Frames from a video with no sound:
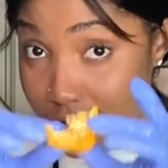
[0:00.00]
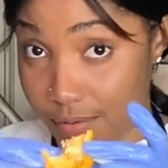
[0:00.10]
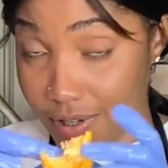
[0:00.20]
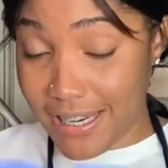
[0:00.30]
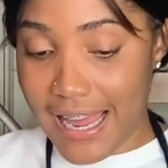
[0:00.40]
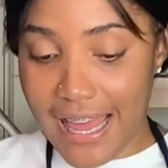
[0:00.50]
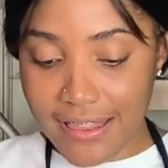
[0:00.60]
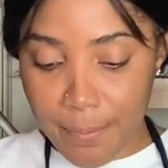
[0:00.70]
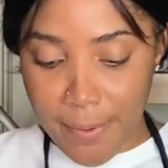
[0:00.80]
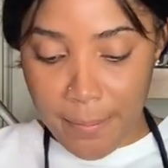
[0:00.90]
I'm gonna add
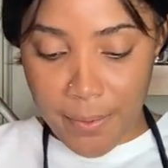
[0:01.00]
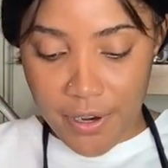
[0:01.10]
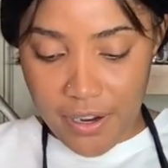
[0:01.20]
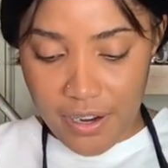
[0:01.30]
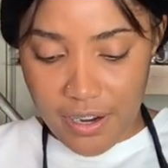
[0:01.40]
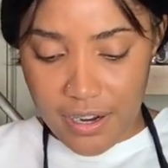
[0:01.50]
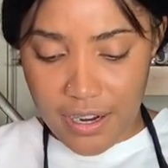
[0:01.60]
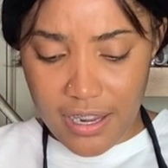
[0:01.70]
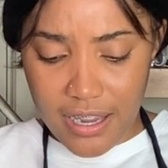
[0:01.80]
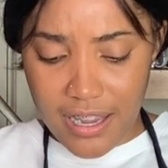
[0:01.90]
the pepper,
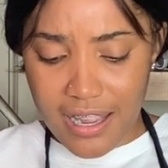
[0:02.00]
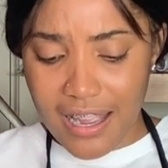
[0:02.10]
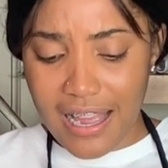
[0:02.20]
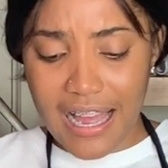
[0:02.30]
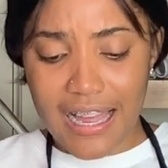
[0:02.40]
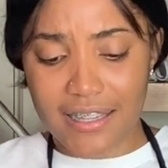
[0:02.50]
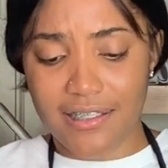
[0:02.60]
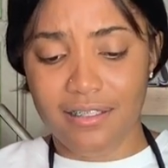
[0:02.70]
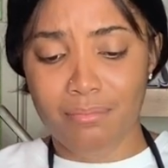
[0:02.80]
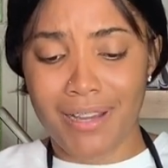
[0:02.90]
and
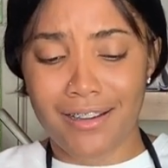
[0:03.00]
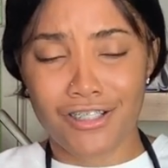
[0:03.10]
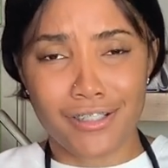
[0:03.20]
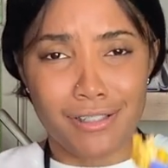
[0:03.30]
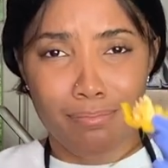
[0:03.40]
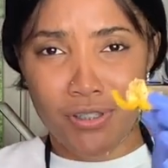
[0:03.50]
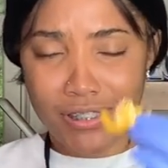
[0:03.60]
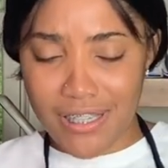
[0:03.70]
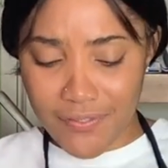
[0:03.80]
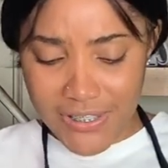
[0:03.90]
I'm gonna just bust
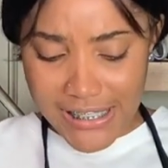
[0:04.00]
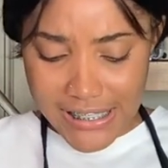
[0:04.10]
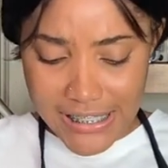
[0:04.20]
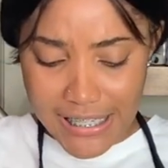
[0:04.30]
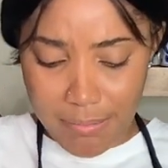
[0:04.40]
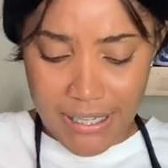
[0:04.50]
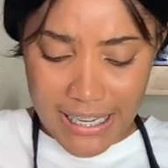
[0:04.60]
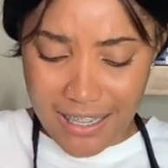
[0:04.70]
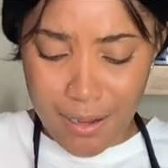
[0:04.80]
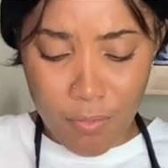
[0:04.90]
off the seed them, and
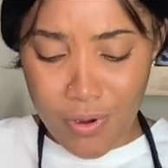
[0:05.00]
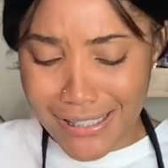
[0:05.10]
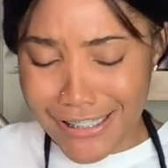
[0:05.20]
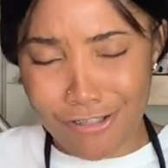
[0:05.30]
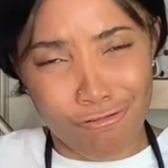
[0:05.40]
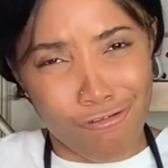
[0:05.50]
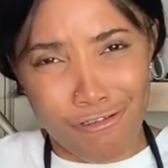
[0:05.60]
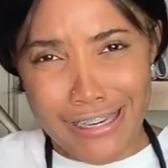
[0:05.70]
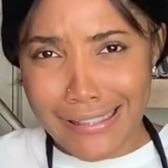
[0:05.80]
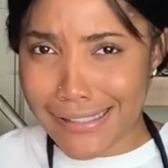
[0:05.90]
I want it
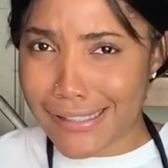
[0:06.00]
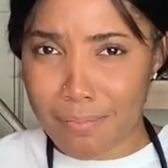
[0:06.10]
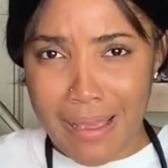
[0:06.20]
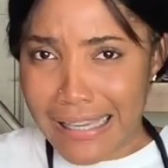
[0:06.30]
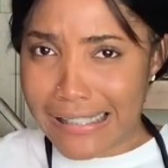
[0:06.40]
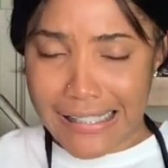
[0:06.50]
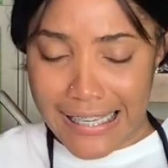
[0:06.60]
real spicy